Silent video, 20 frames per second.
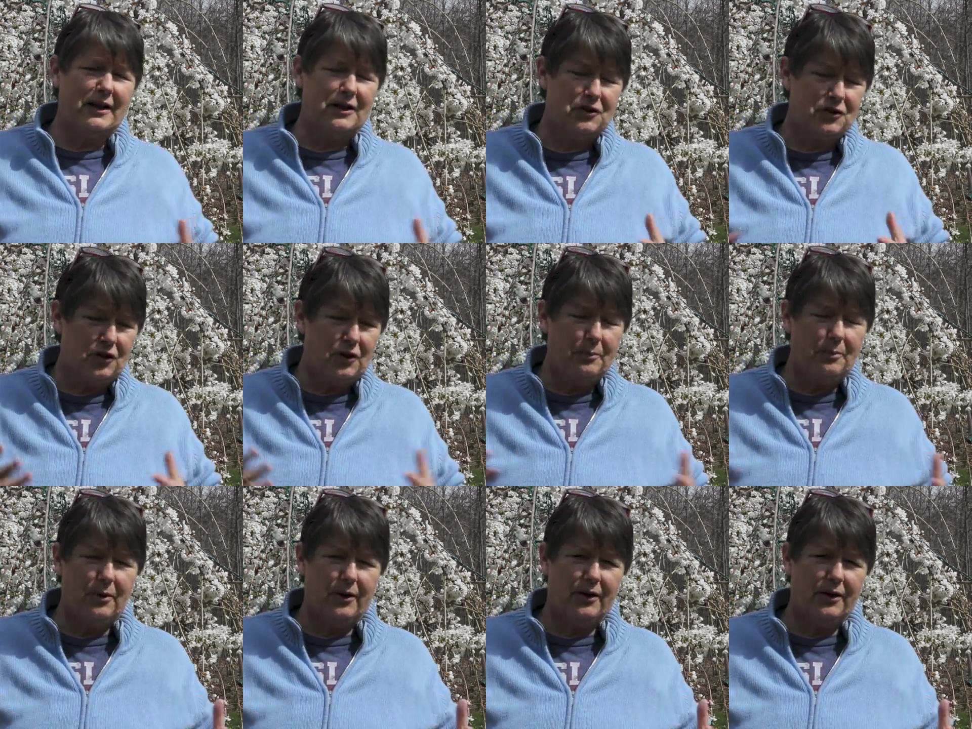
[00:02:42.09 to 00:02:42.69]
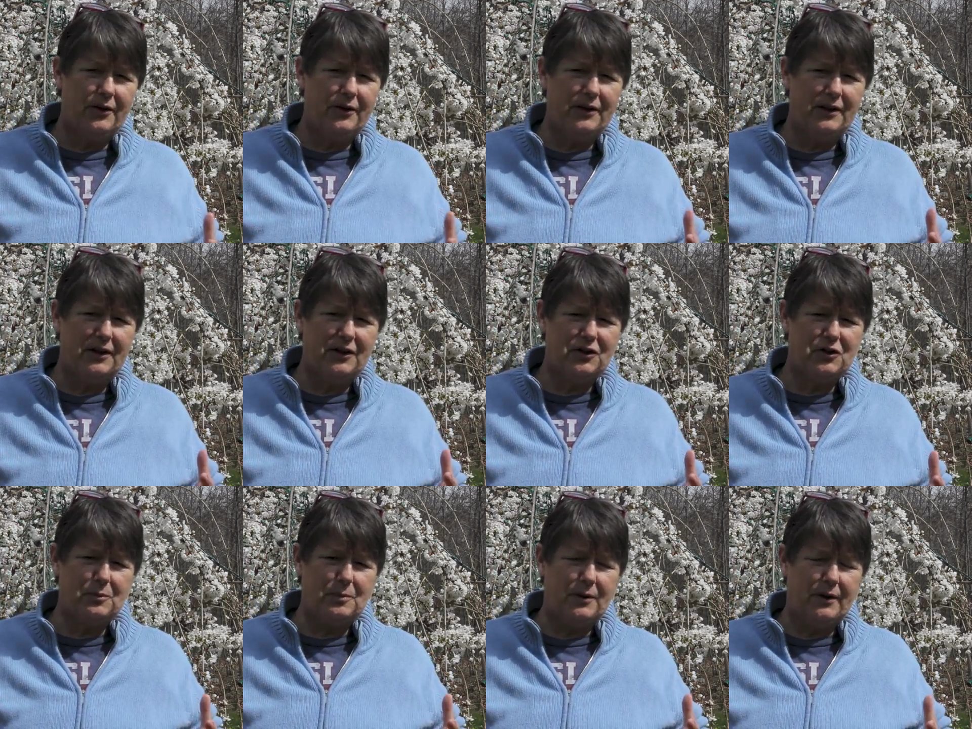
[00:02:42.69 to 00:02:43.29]
It's all part of the
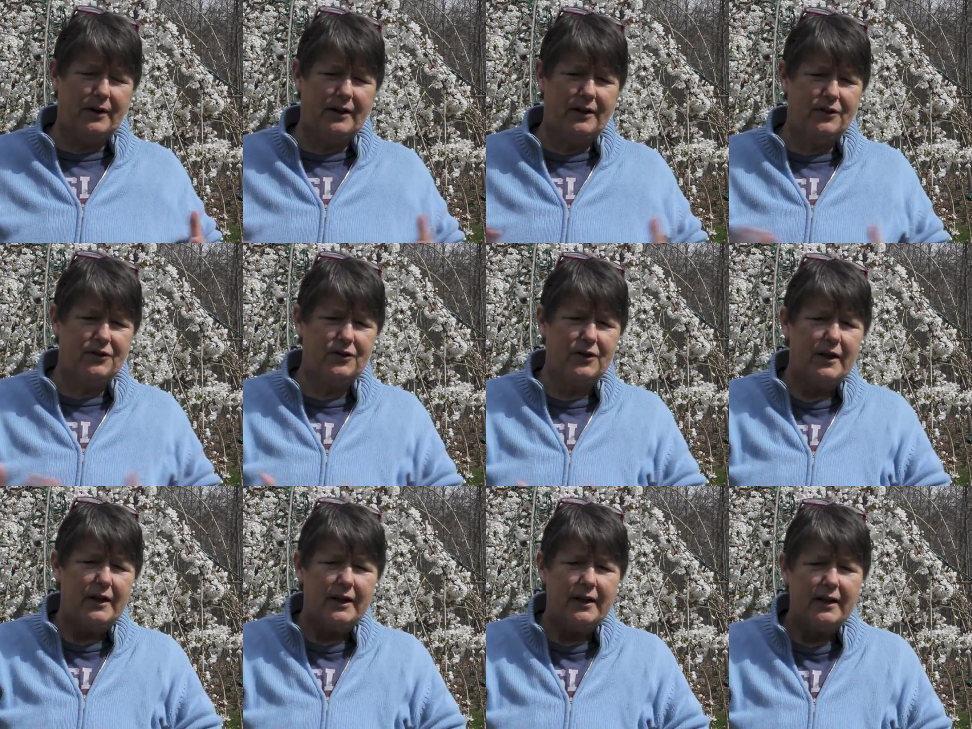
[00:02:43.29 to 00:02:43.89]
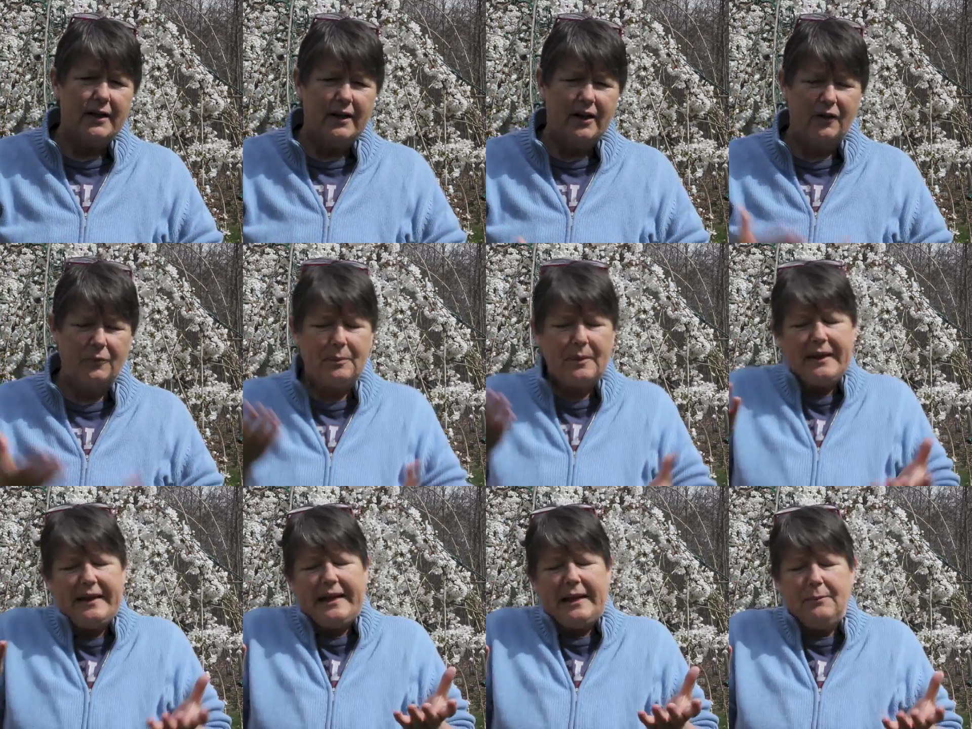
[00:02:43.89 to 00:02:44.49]
experience of
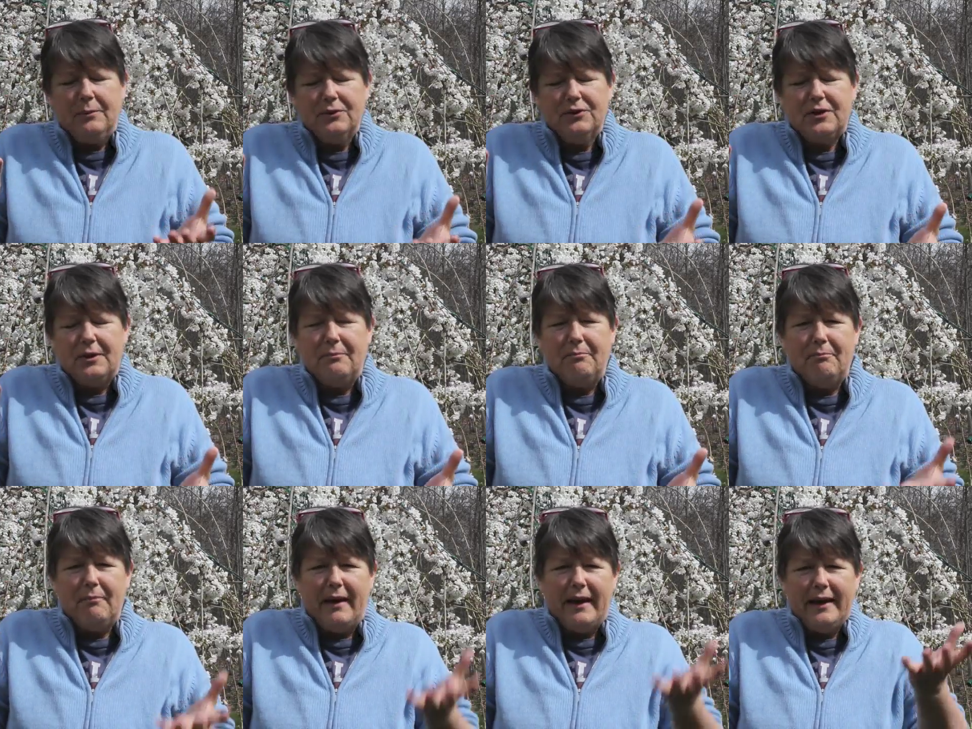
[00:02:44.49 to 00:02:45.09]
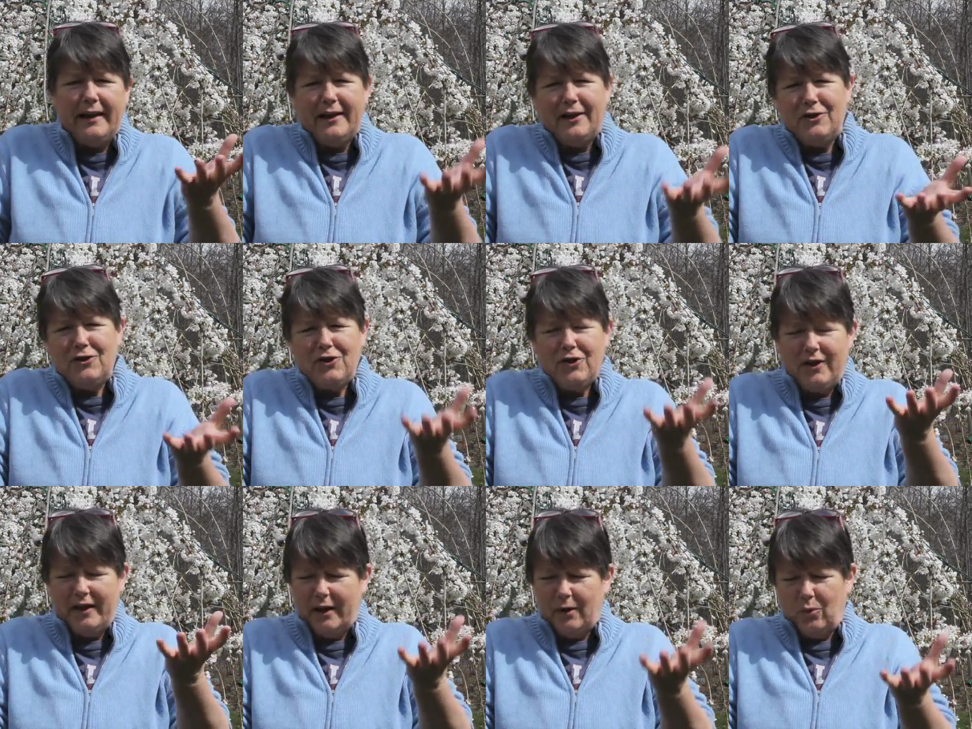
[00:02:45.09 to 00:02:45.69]
being able to manage
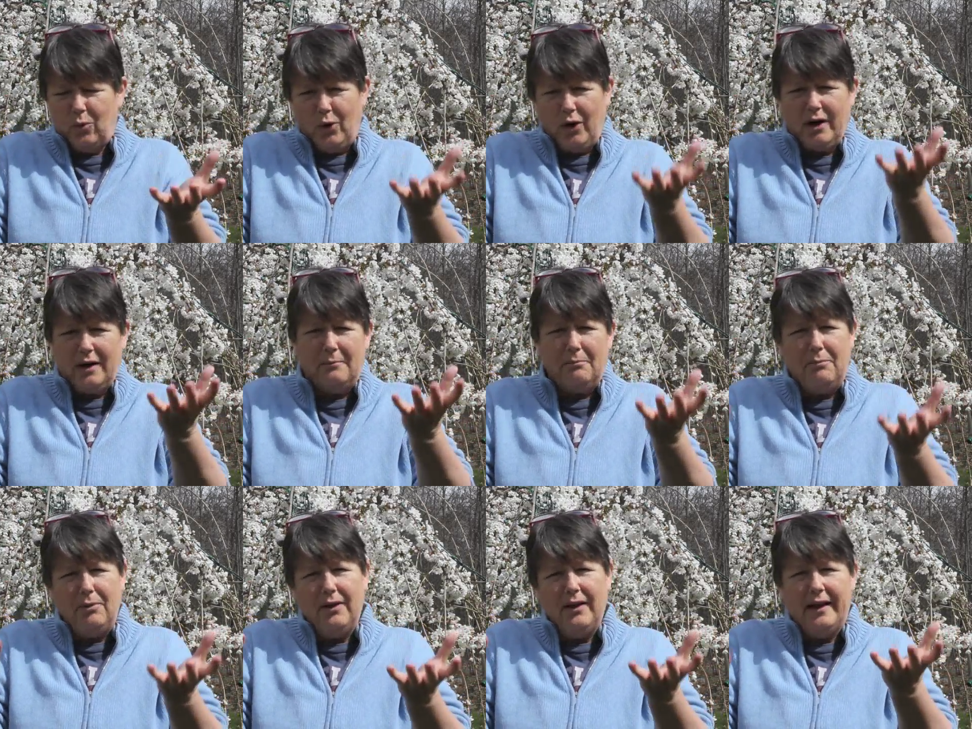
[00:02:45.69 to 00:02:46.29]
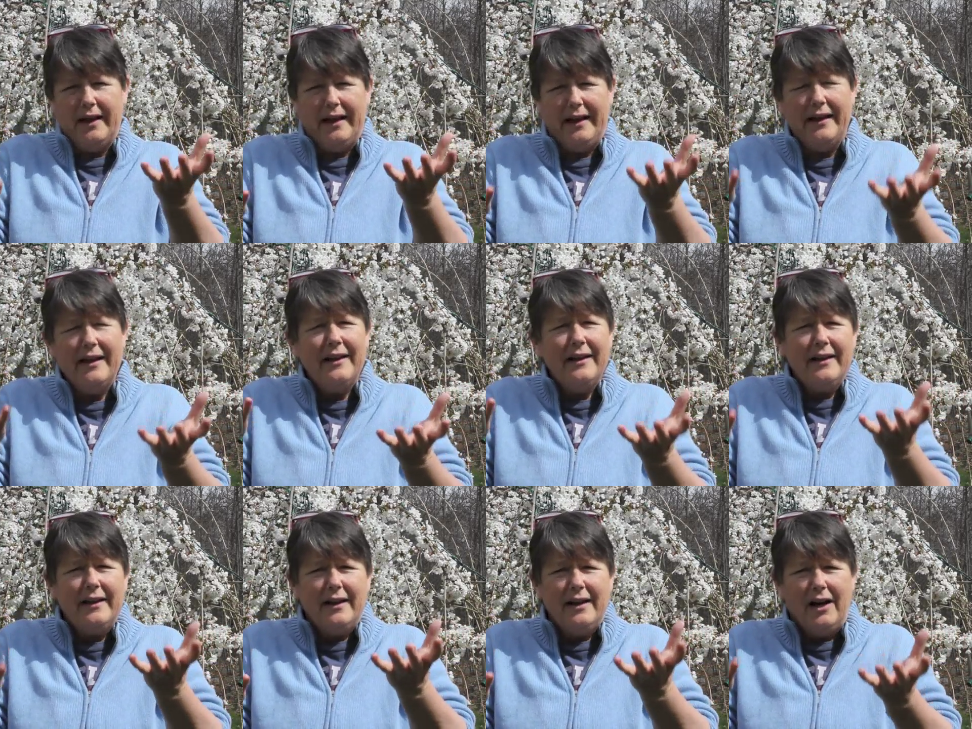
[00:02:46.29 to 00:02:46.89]
that work and play
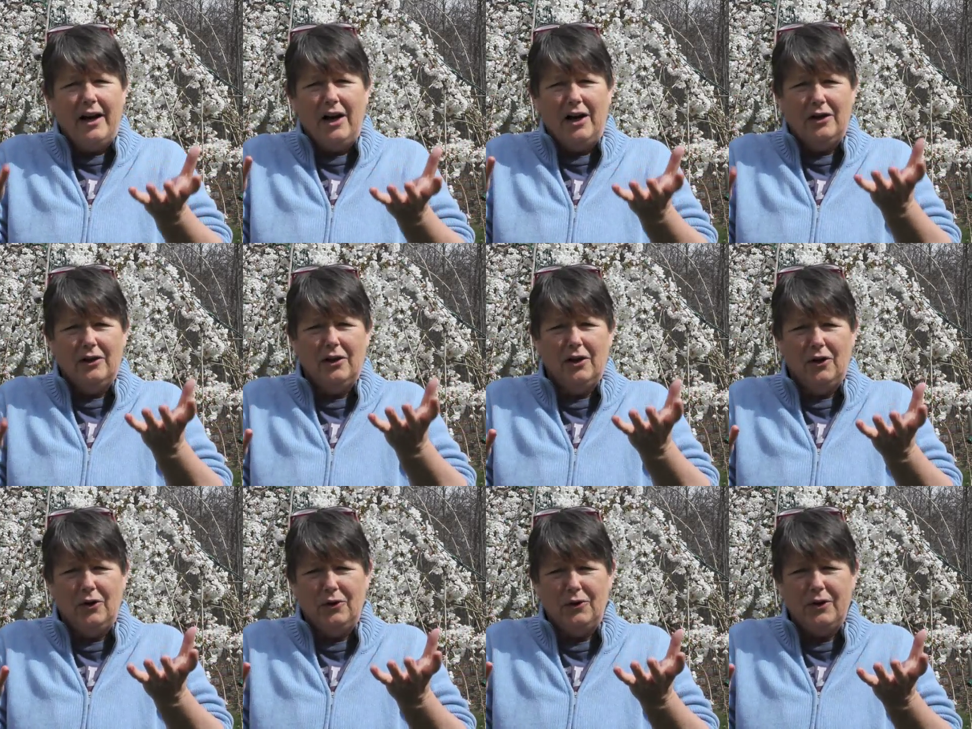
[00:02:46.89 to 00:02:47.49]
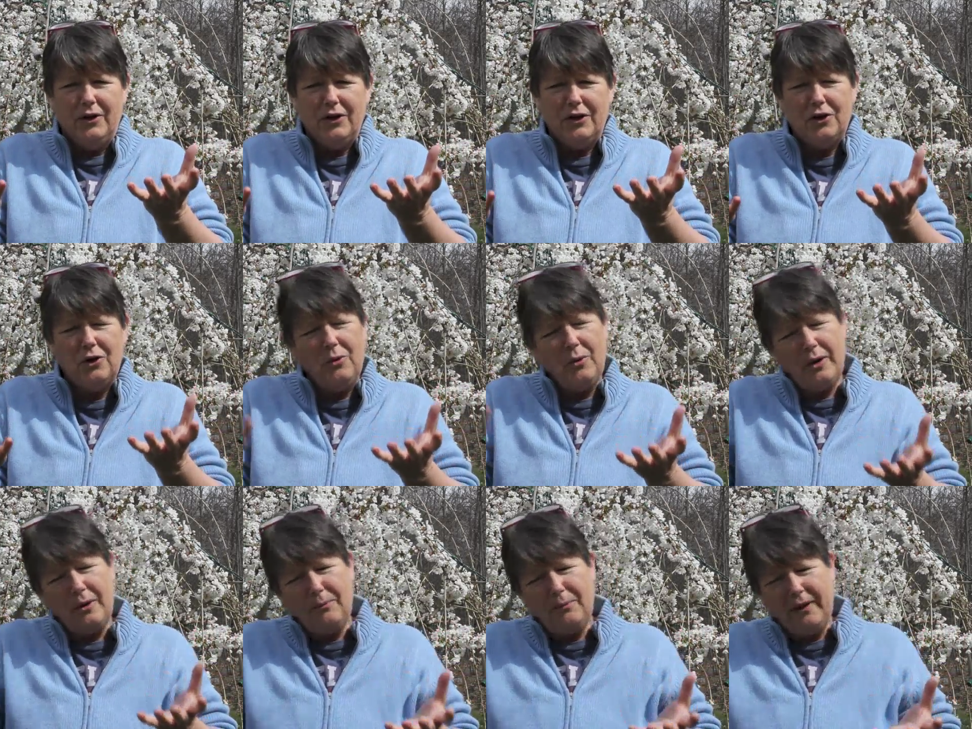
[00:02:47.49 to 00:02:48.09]
load. You don't
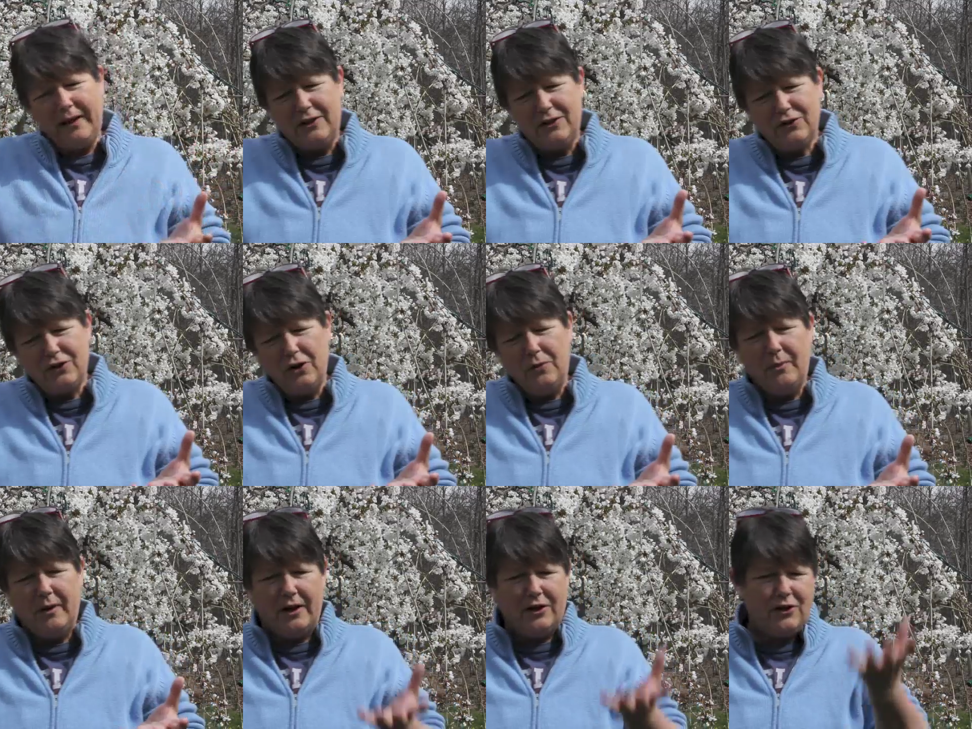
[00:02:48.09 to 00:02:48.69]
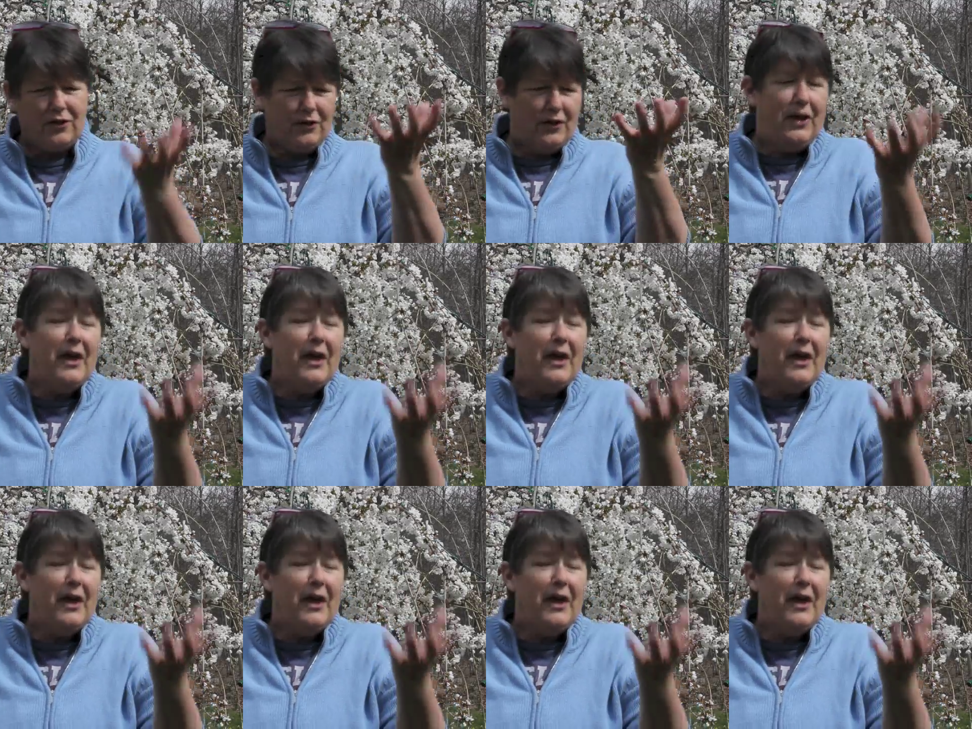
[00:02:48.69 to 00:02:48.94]
want to play so much